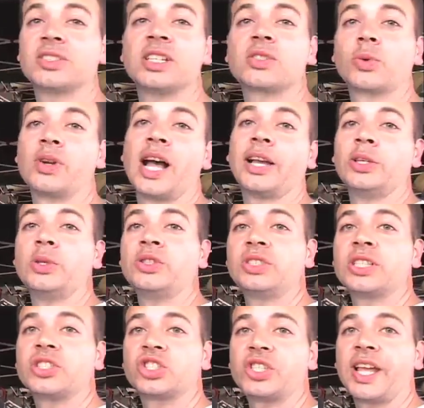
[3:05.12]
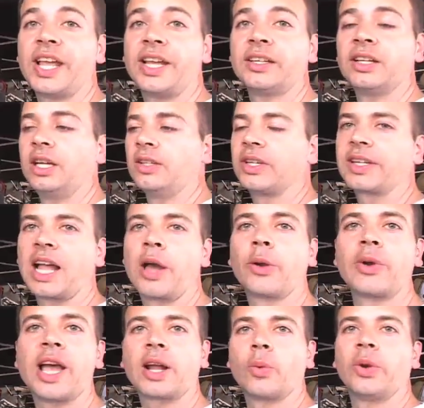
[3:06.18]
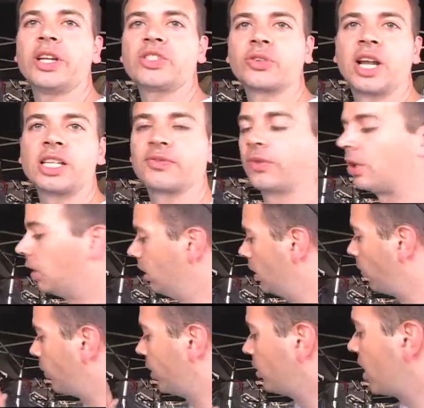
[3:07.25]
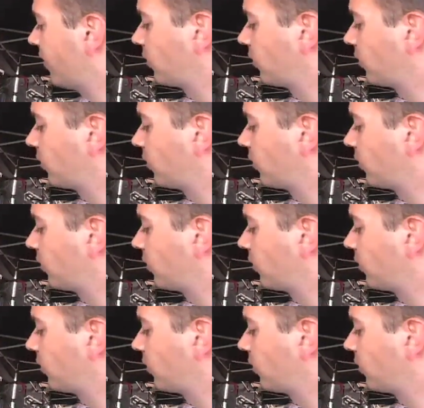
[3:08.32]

since we're not using the chain to counteract weight transfer, we don't